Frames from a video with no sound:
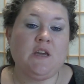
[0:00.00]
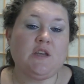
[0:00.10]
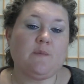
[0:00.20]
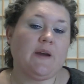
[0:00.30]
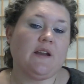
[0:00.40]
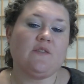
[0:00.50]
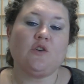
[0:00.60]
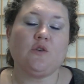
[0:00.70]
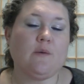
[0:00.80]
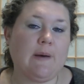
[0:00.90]
You might have a
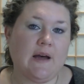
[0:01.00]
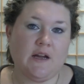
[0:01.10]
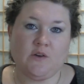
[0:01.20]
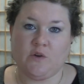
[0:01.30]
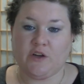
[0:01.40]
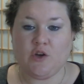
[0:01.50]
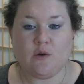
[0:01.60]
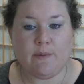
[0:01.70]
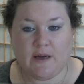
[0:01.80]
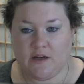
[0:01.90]
Groupon or a
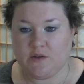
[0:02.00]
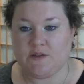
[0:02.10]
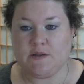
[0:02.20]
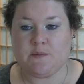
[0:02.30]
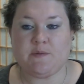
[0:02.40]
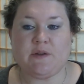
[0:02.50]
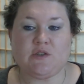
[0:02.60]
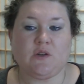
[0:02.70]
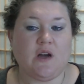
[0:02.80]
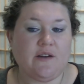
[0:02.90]
coupon or some
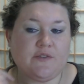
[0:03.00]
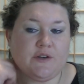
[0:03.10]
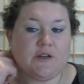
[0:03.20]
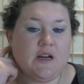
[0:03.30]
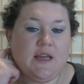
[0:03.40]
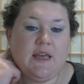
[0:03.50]
special offer,